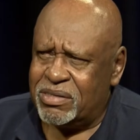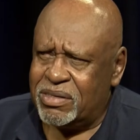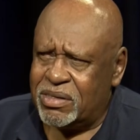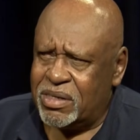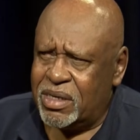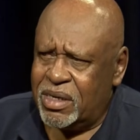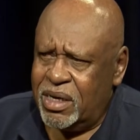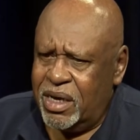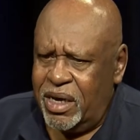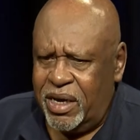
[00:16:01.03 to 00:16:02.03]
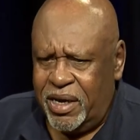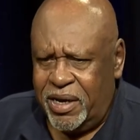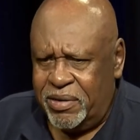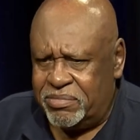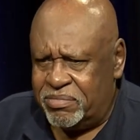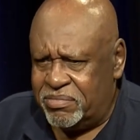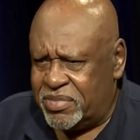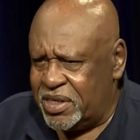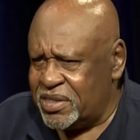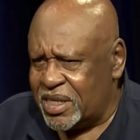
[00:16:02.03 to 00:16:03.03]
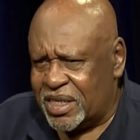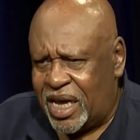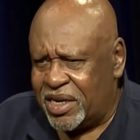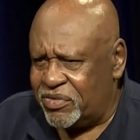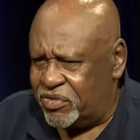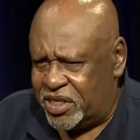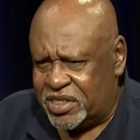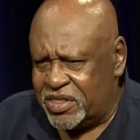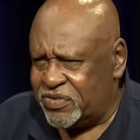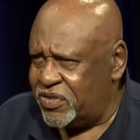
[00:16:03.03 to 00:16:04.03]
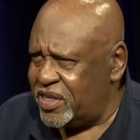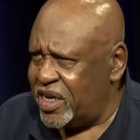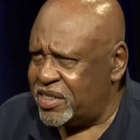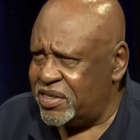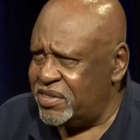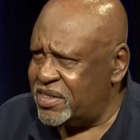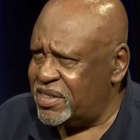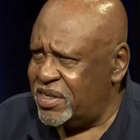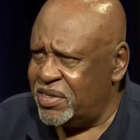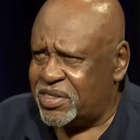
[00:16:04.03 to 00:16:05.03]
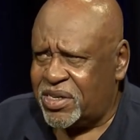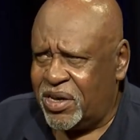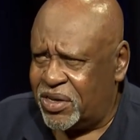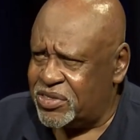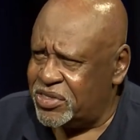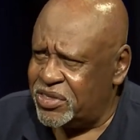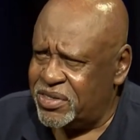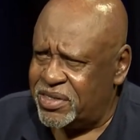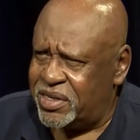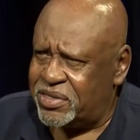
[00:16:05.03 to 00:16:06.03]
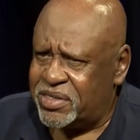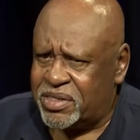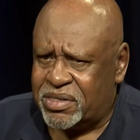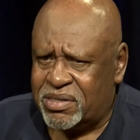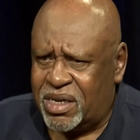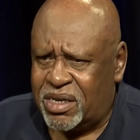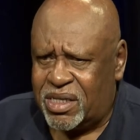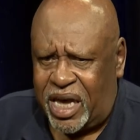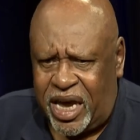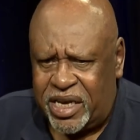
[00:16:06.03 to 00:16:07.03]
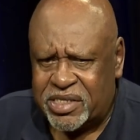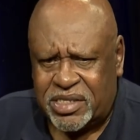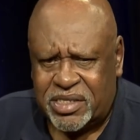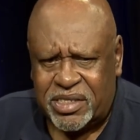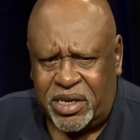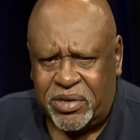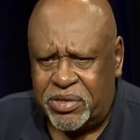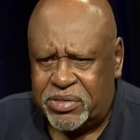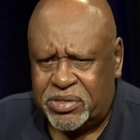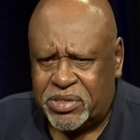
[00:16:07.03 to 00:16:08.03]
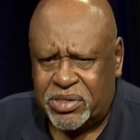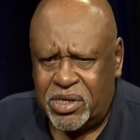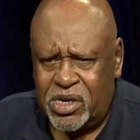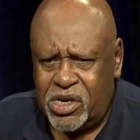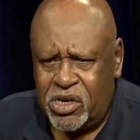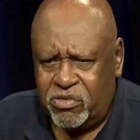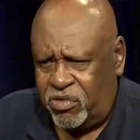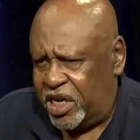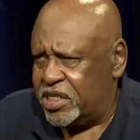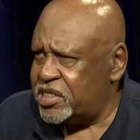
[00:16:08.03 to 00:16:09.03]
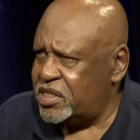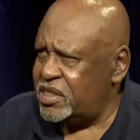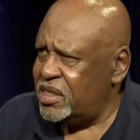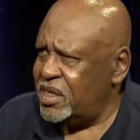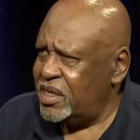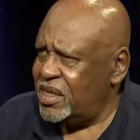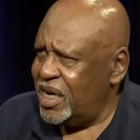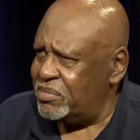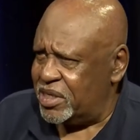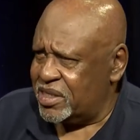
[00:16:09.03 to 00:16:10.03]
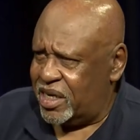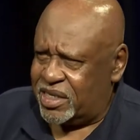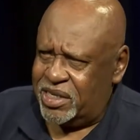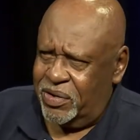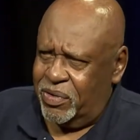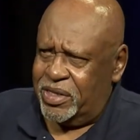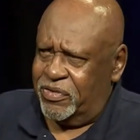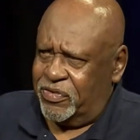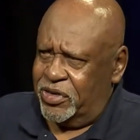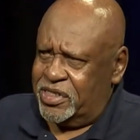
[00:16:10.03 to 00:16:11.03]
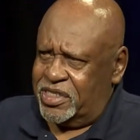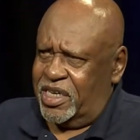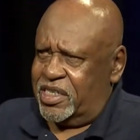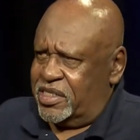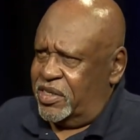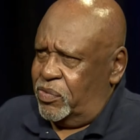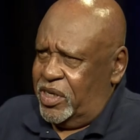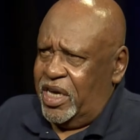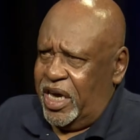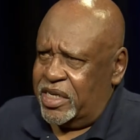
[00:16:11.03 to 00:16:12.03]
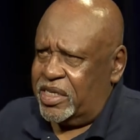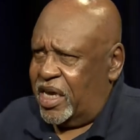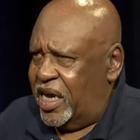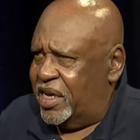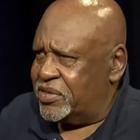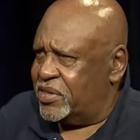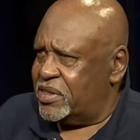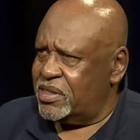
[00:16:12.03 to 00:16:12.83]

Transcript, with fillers: Mm. Um, there's a lot of reasons for that. There's there's culture, there's mm. class, there's race. Mm-hmm. I mean, like you know, one of the first things that we had to handle